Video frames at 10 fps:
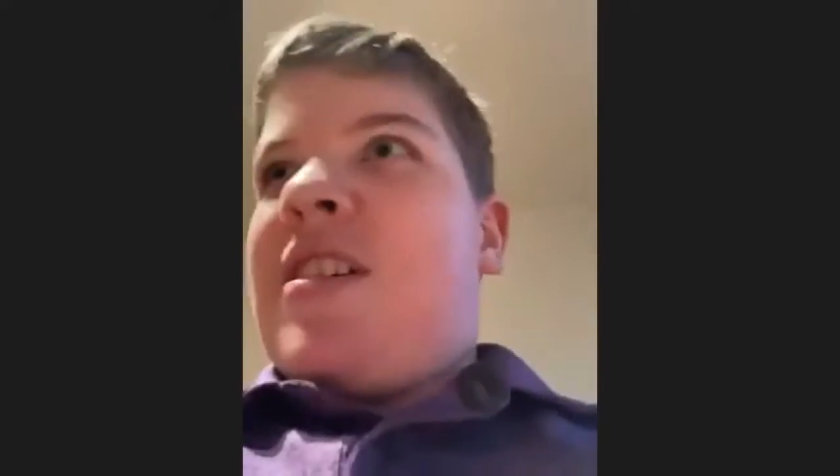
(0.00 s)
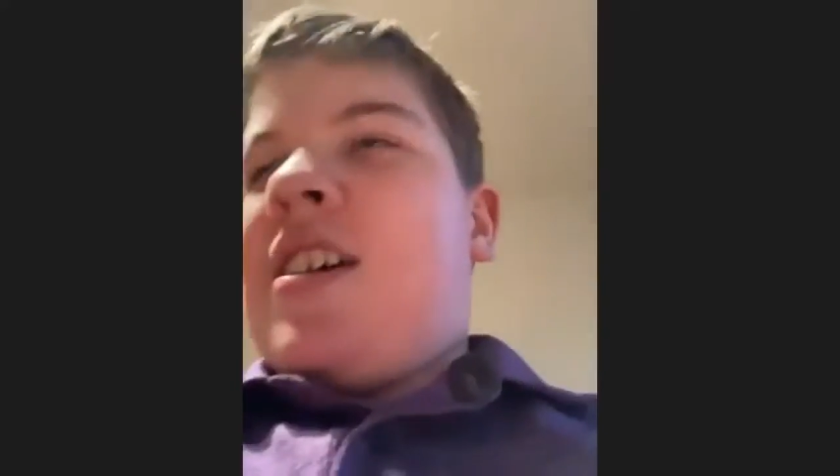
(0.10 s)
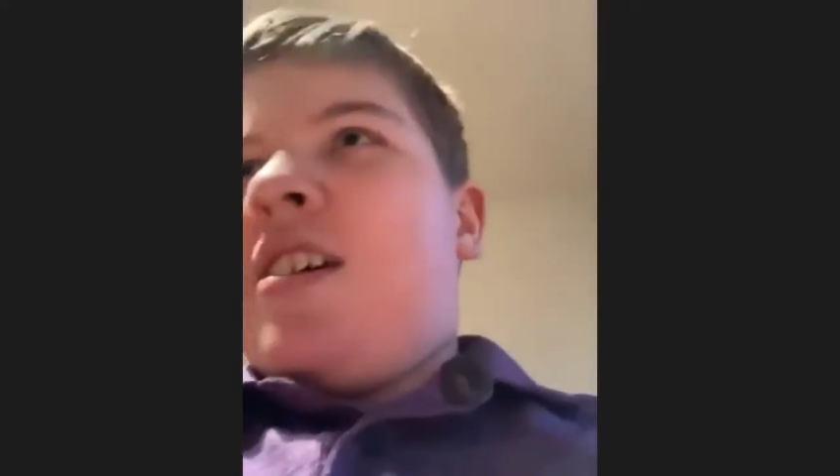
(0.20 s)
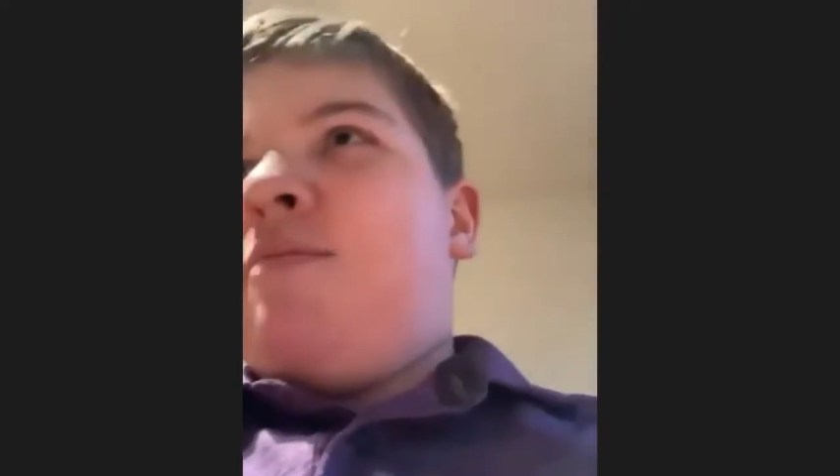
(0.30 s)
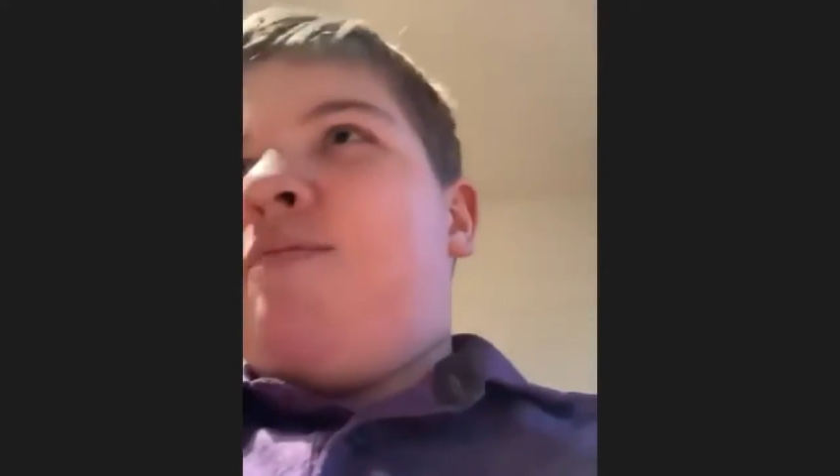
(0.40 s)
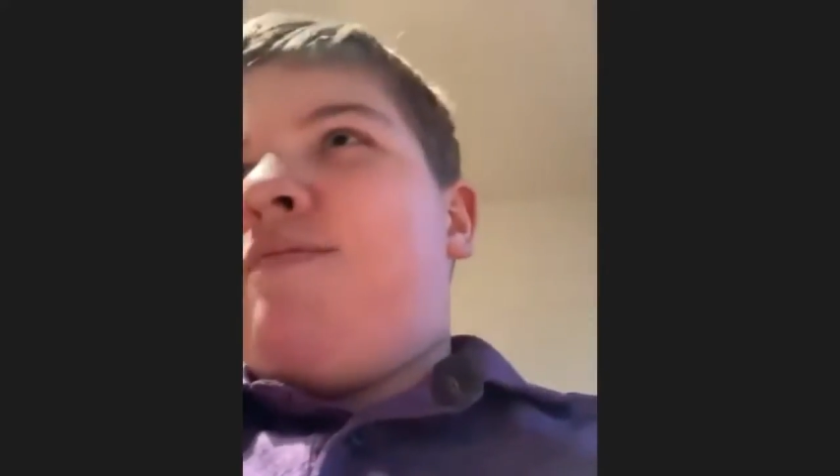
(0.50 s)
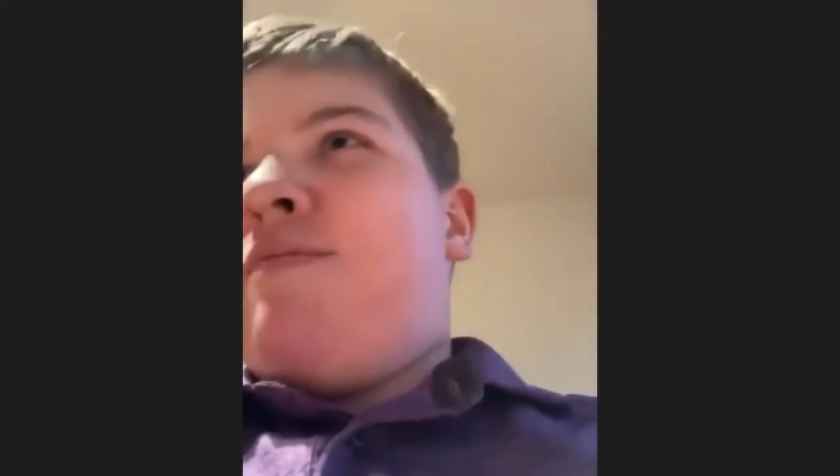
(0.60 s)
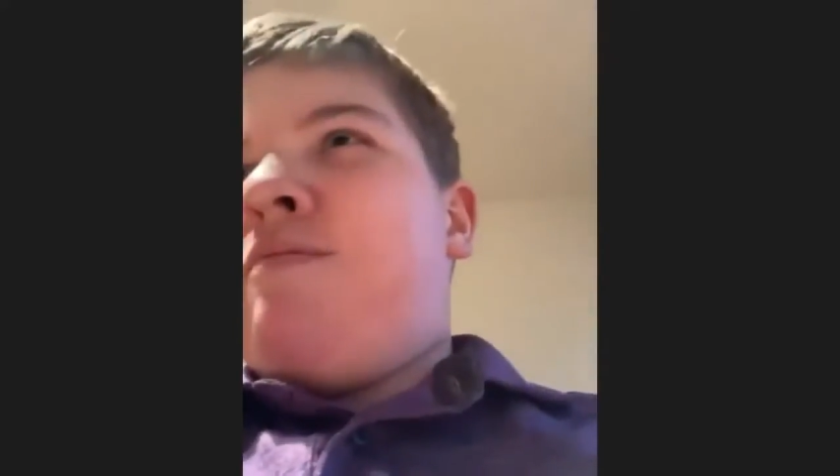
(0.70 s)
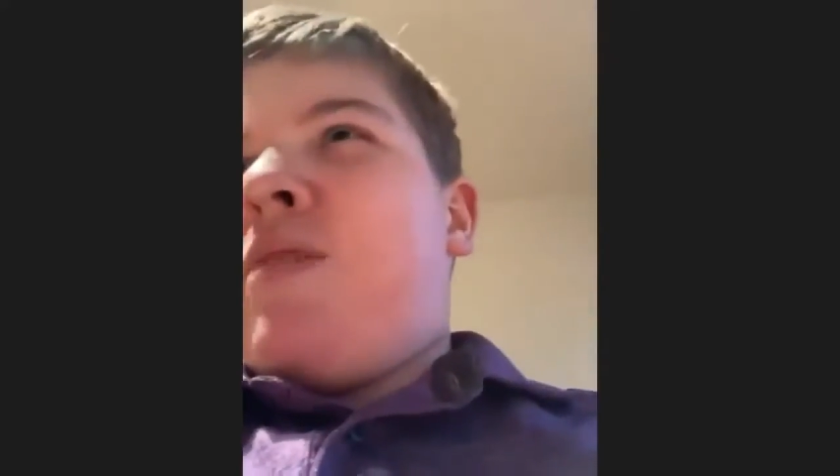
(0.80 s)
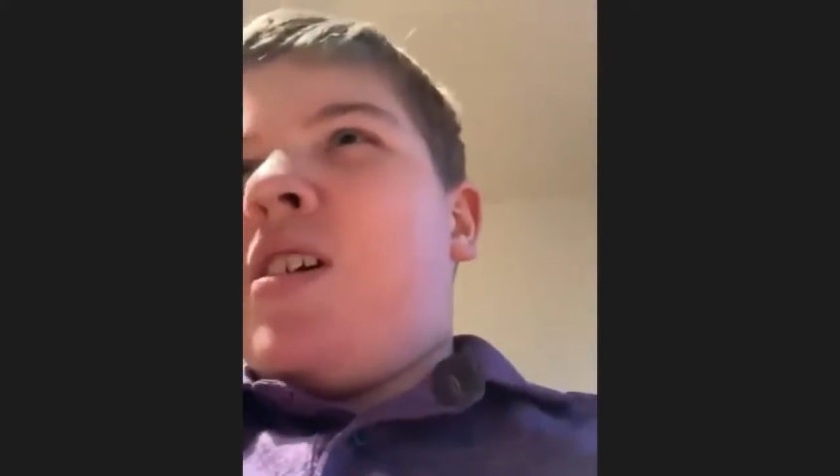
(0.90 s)
um,
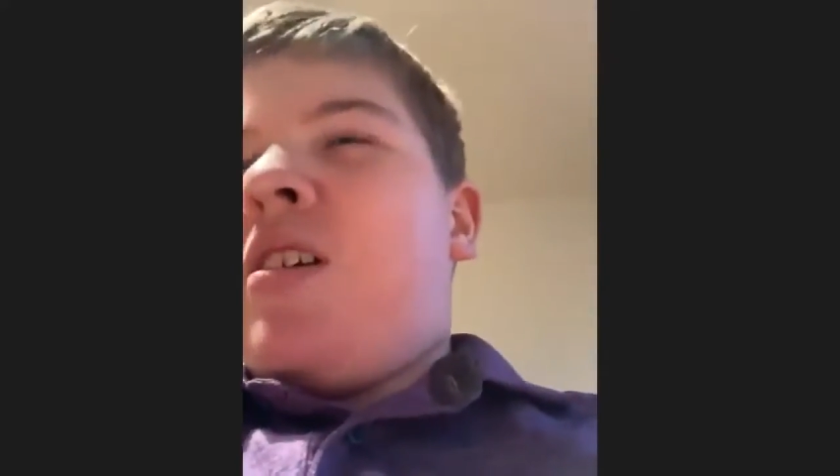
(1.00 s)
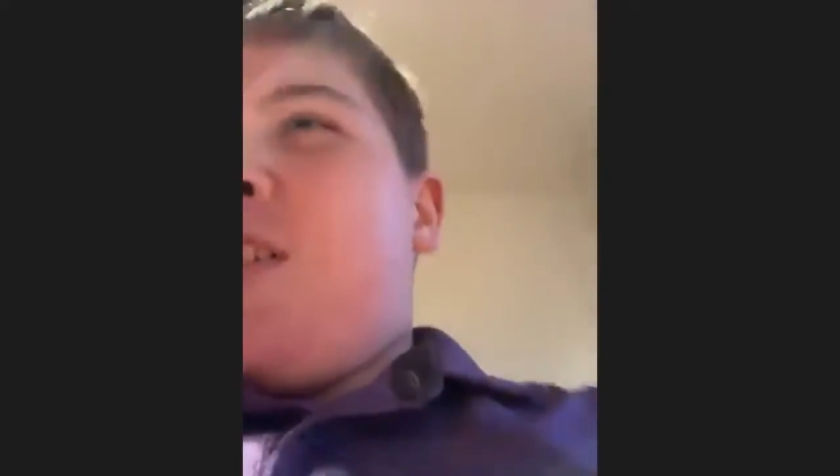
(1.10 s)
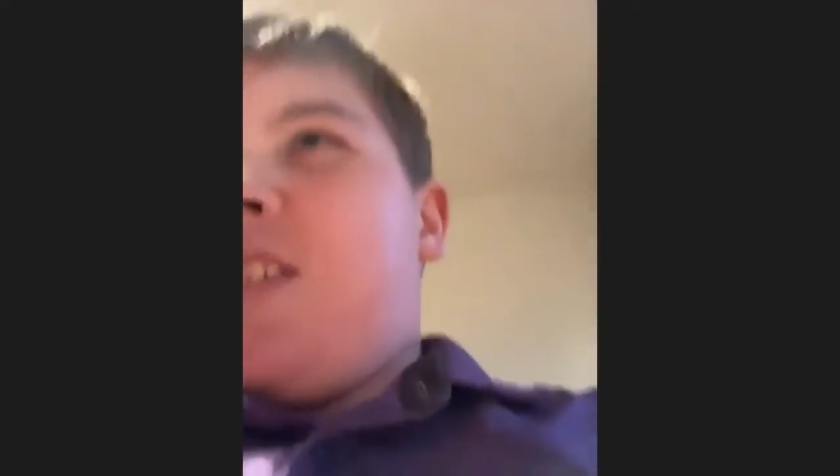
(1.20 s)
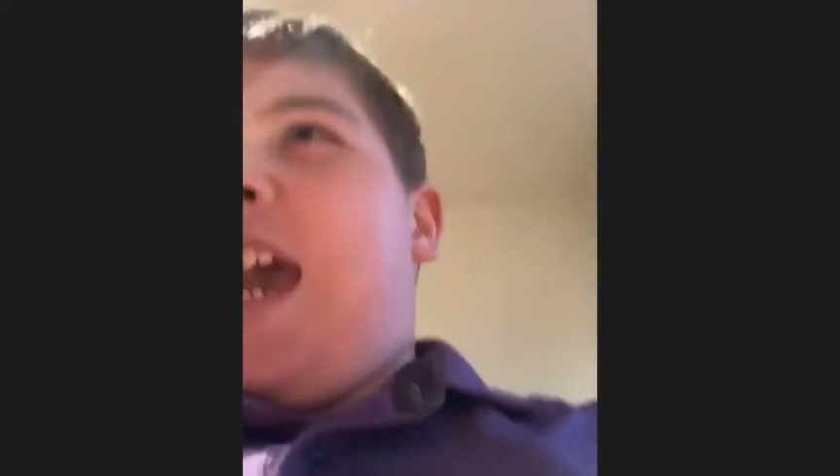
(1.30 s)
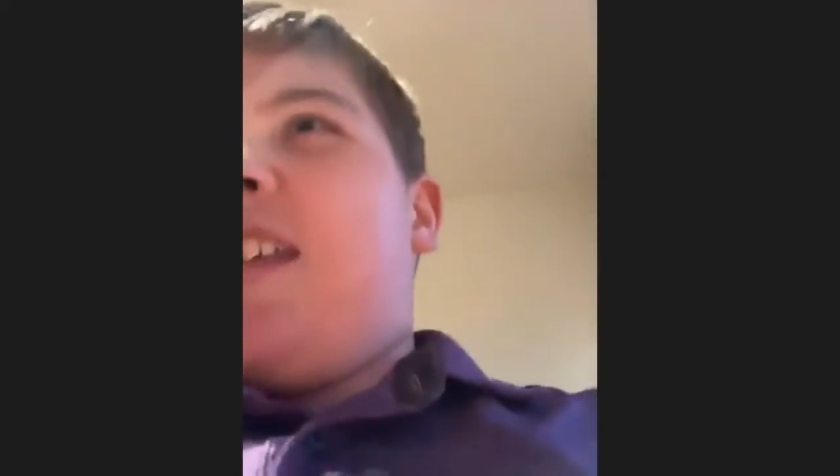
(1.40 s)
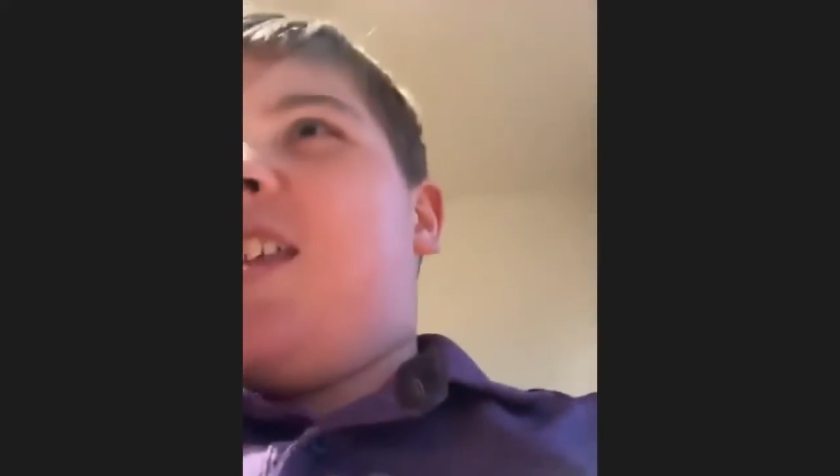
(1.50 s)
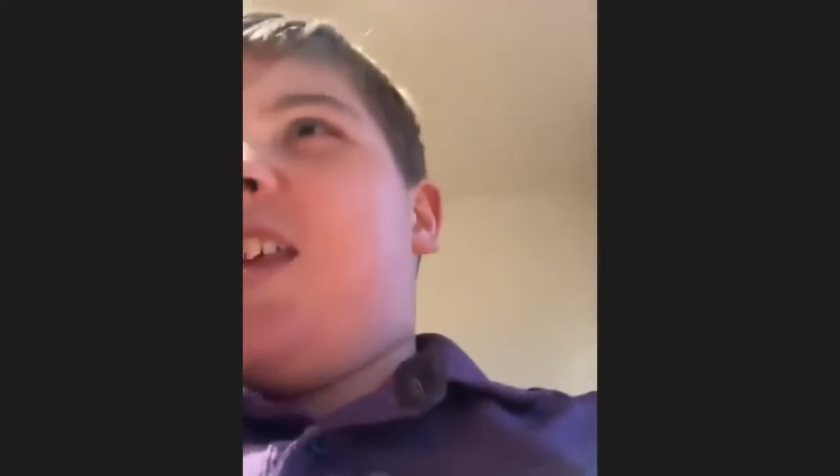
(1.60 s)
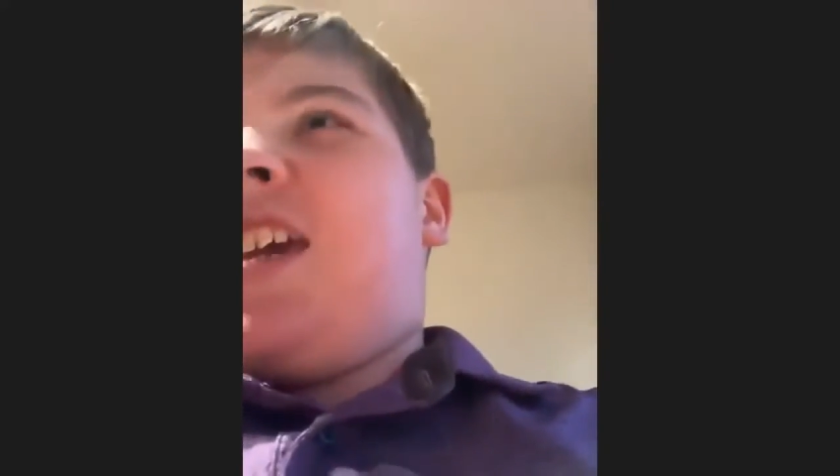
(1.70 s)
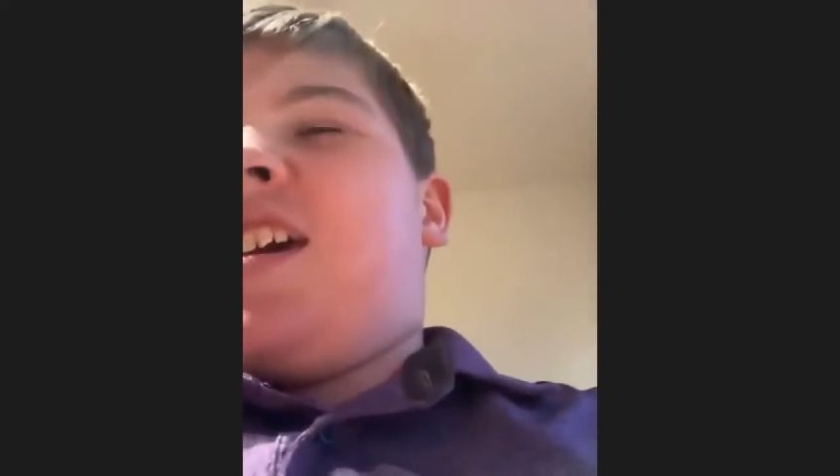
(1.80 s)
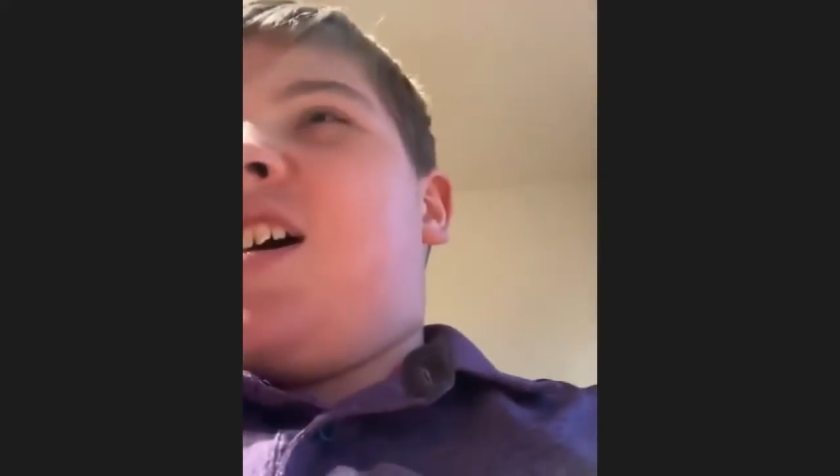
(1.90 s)
on a Saturday,